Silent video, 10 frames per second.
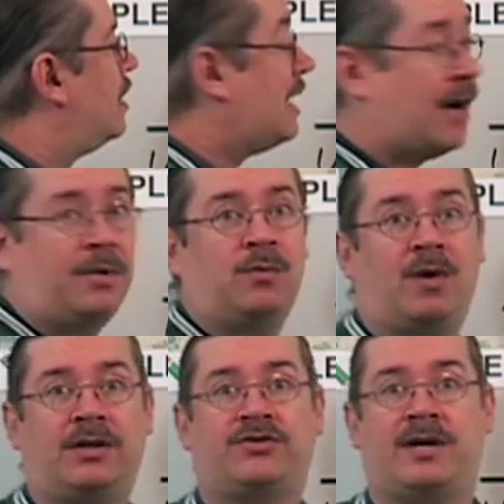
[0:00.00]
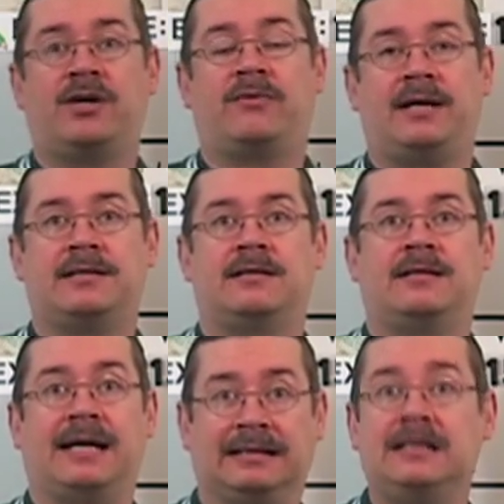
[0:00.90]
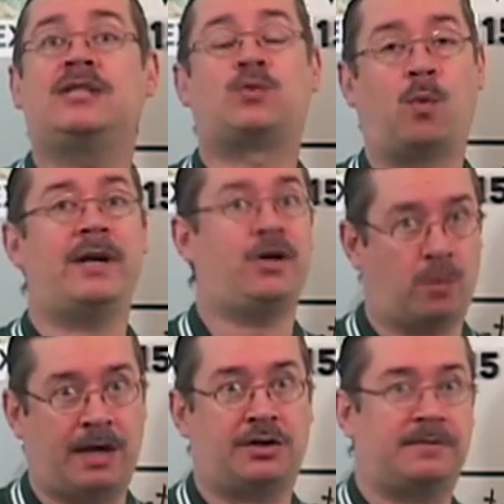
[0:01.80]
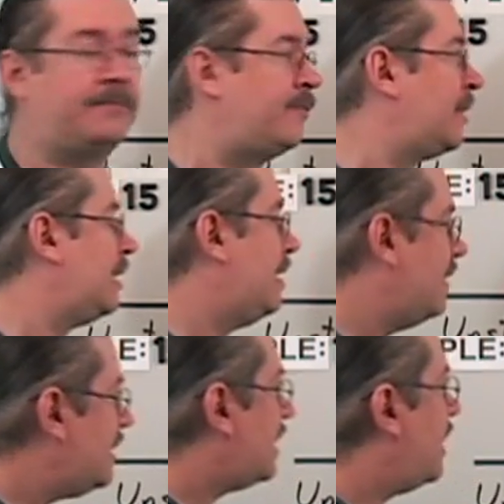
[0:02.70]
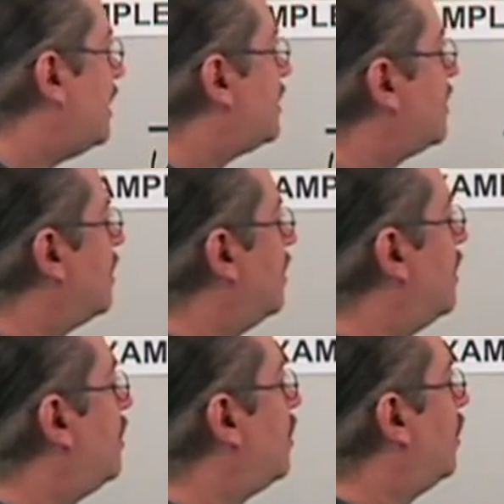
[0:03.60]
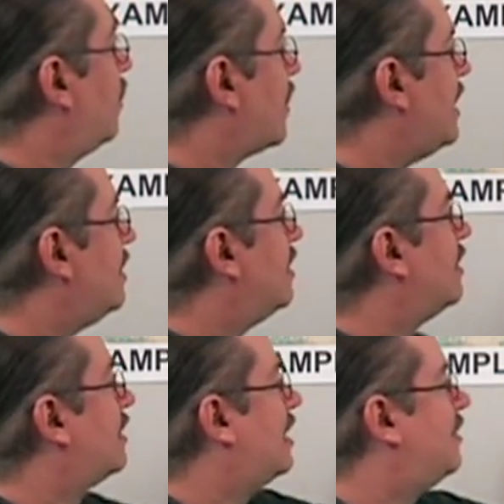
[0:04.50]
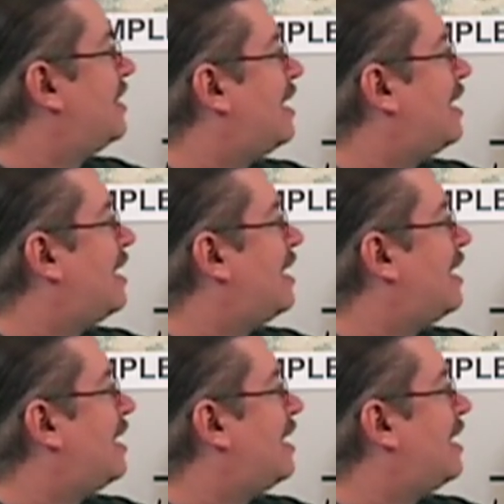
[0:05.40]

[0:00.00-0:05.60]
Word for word: Now we want to try to create at least one equation. In this case, rate times